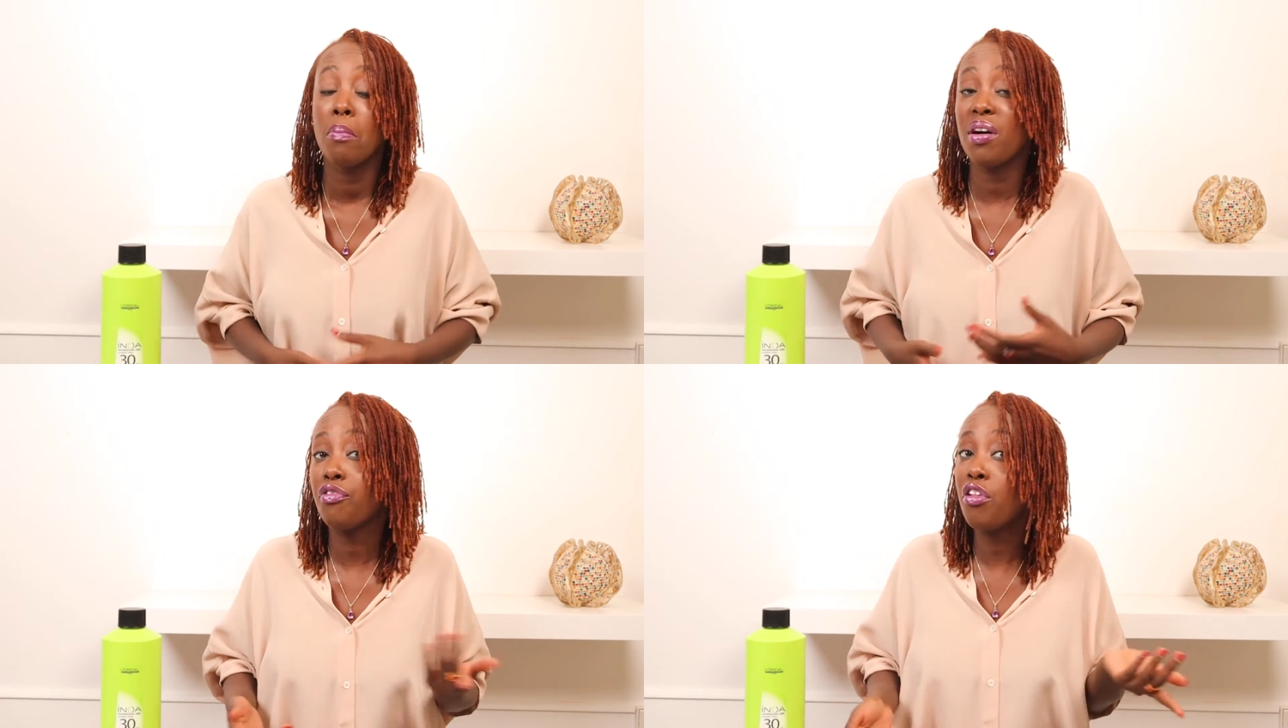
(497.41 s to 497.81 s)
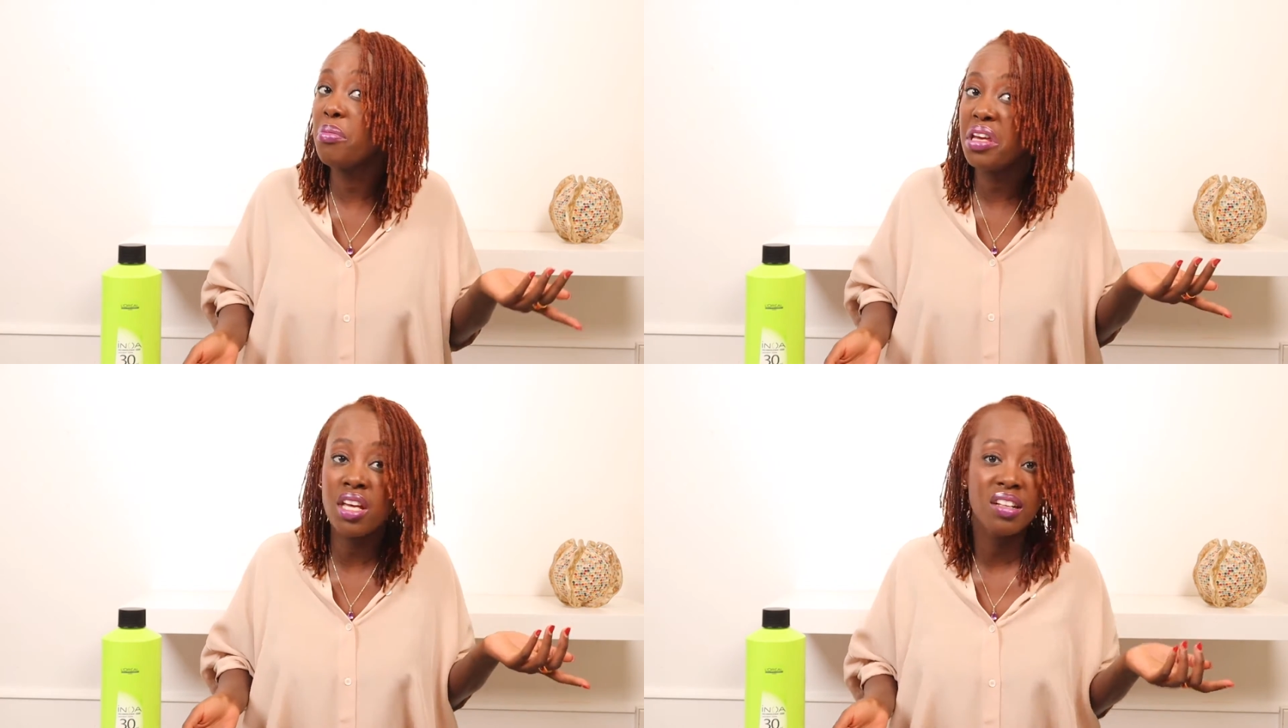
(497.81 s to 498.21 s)
But for
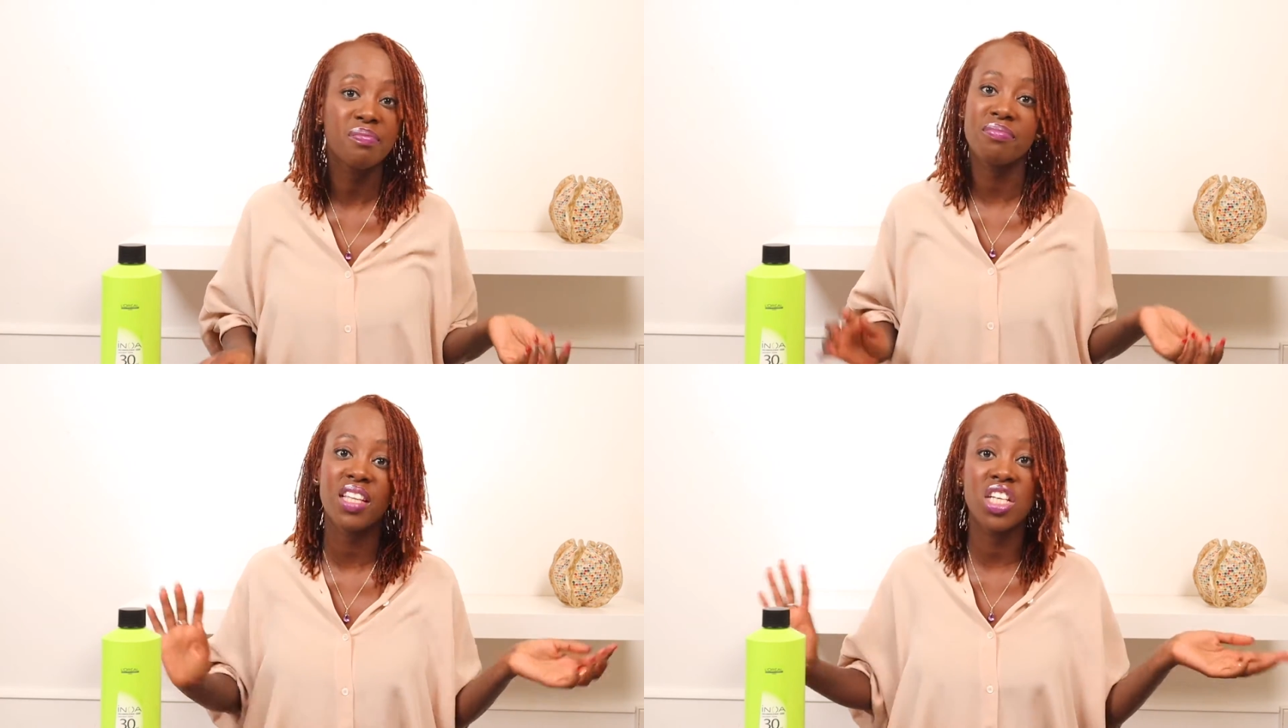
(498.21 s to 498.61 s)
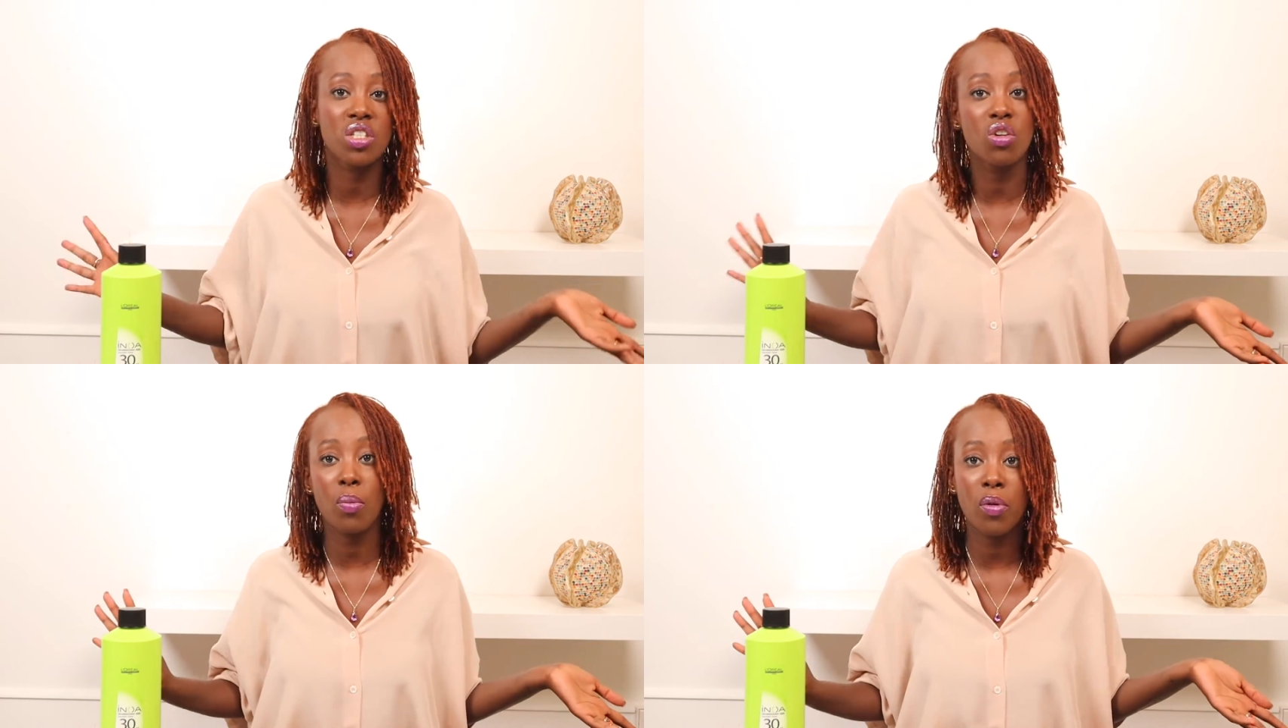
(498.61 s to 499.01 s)
me,
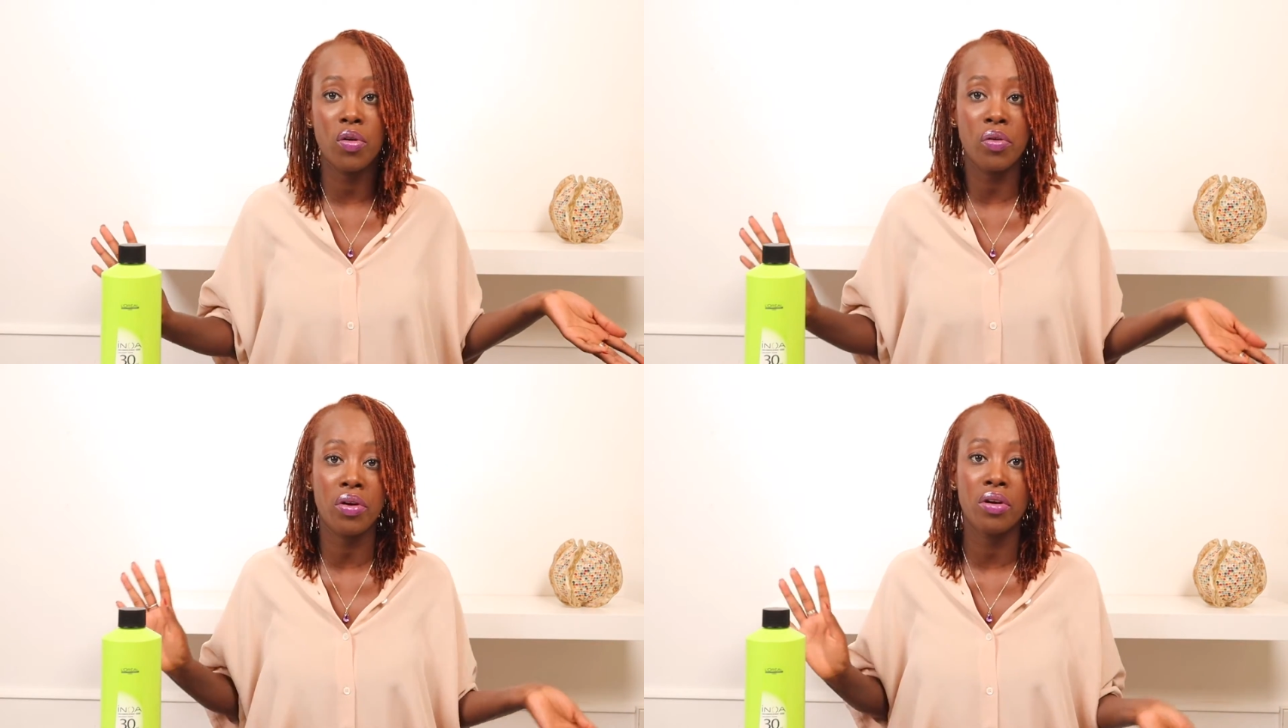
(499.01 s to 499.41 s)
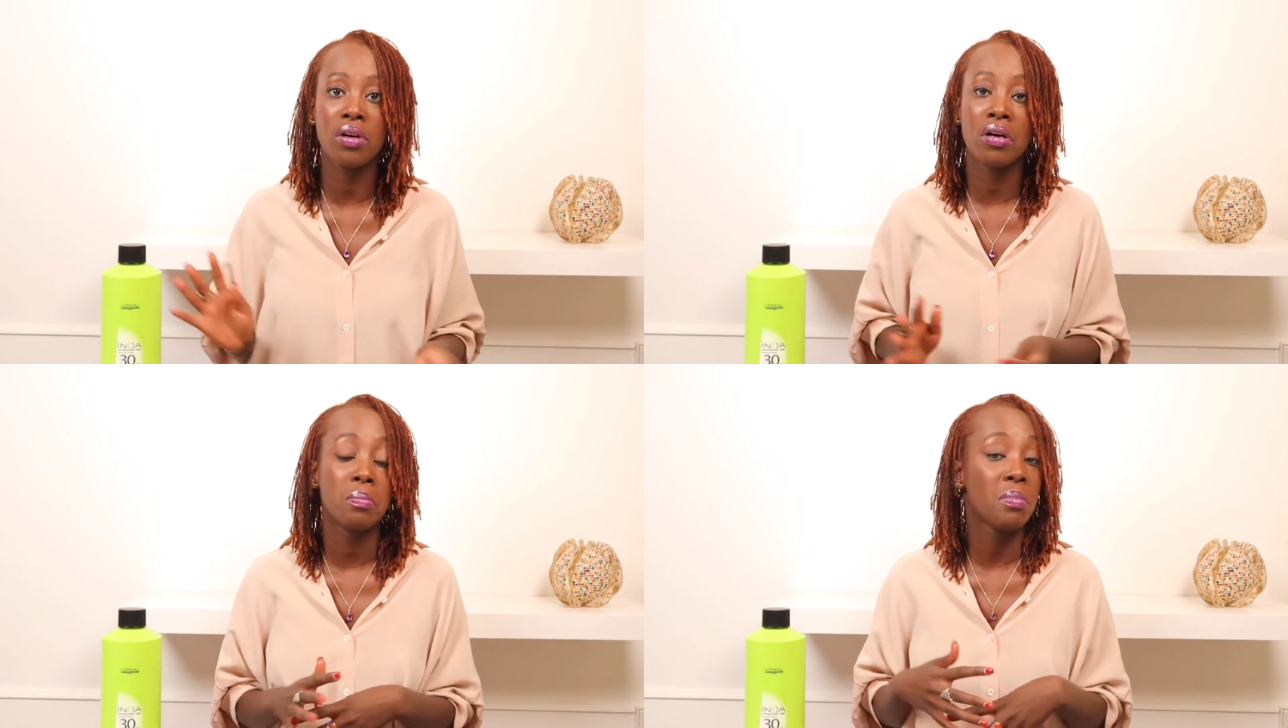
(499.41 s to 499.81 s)
it's no
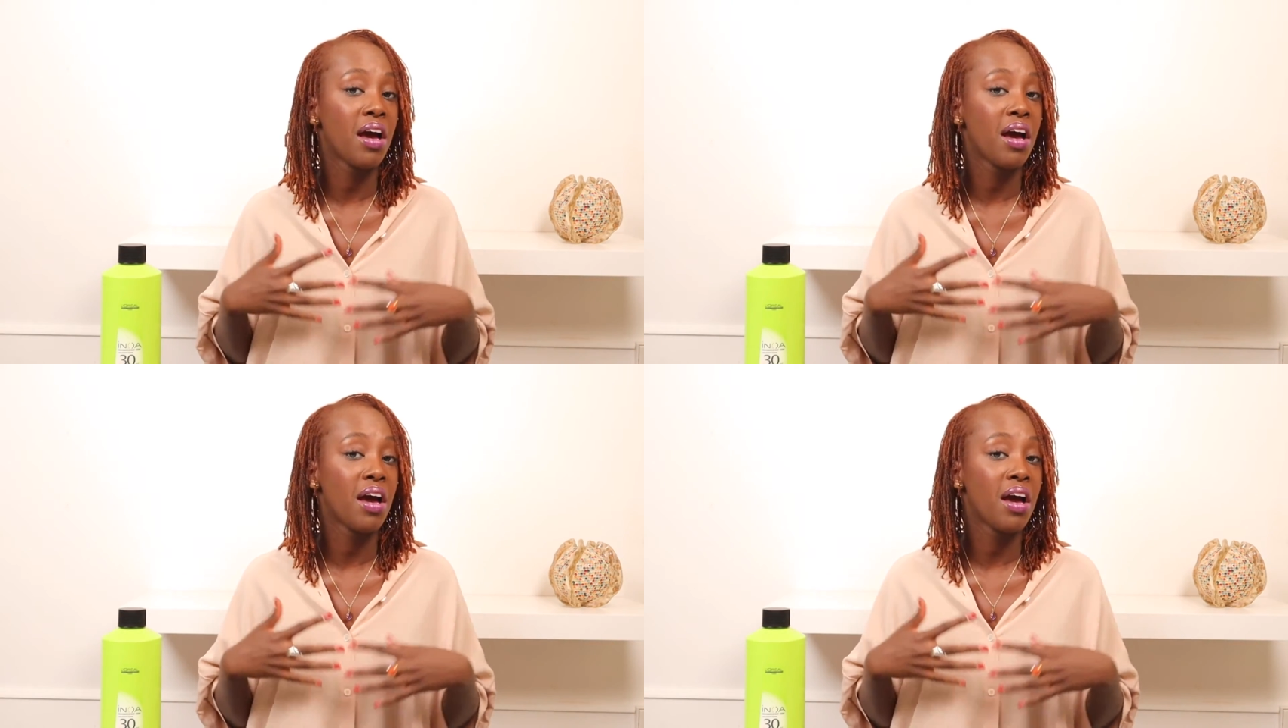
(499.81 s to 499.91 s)
bother.